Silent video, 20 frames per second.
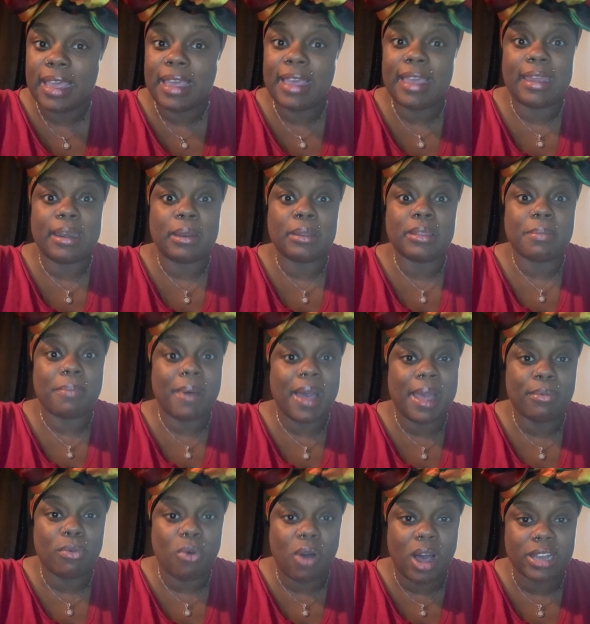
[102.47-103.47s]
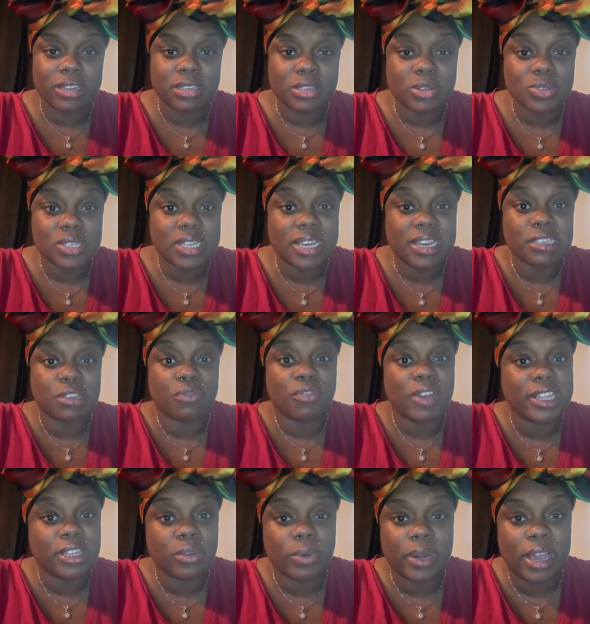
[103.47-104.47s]
And the Bible also says
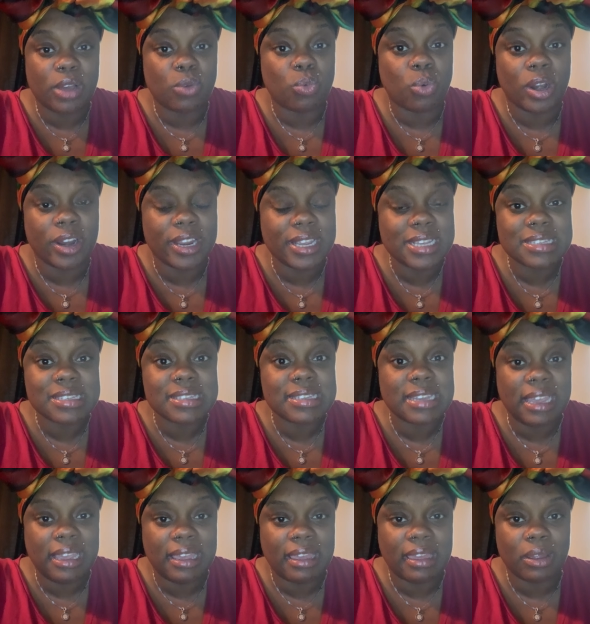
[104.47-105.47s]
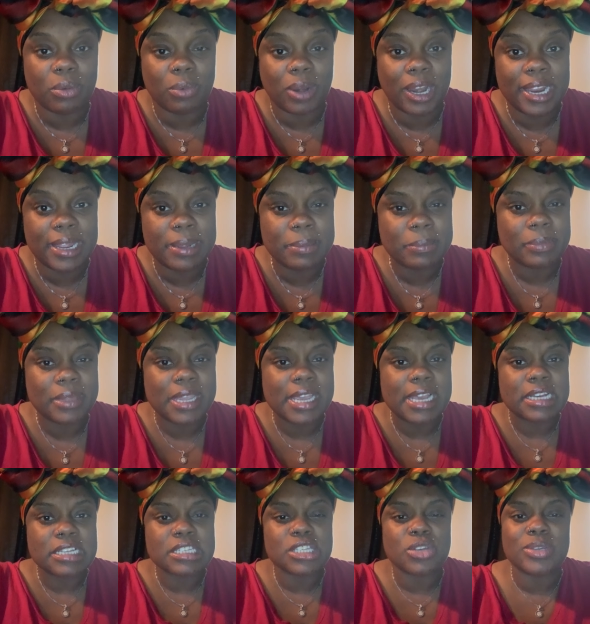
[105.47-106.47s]
faith without work is dead, right?
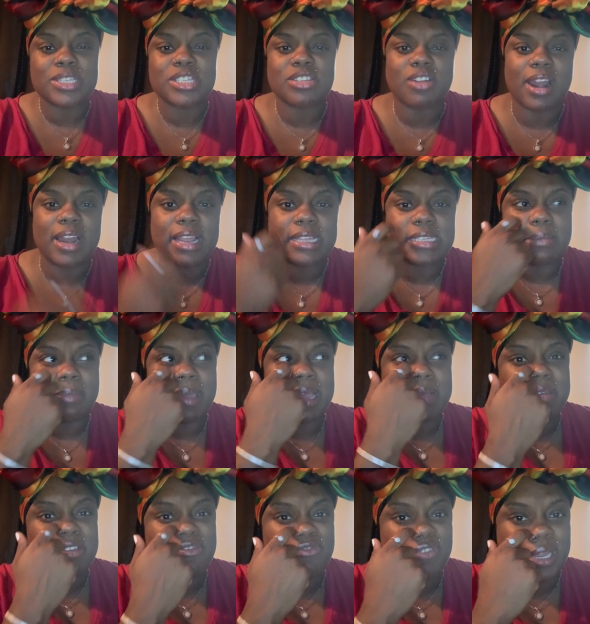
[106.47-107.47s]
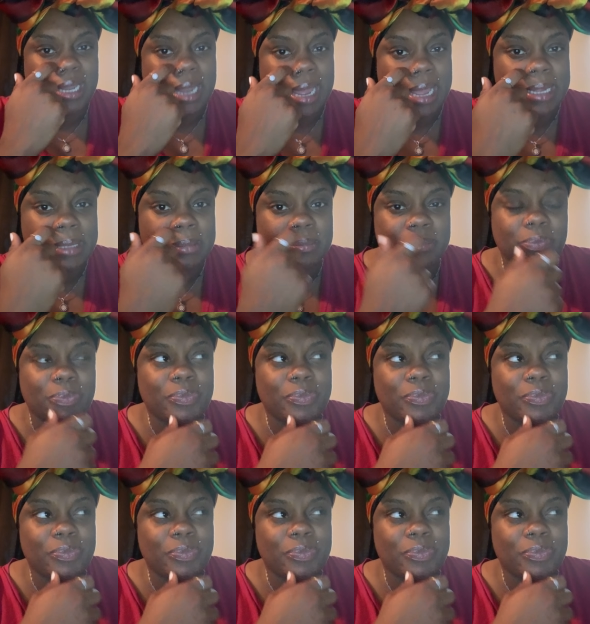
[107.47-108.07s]
So it started to make me feel like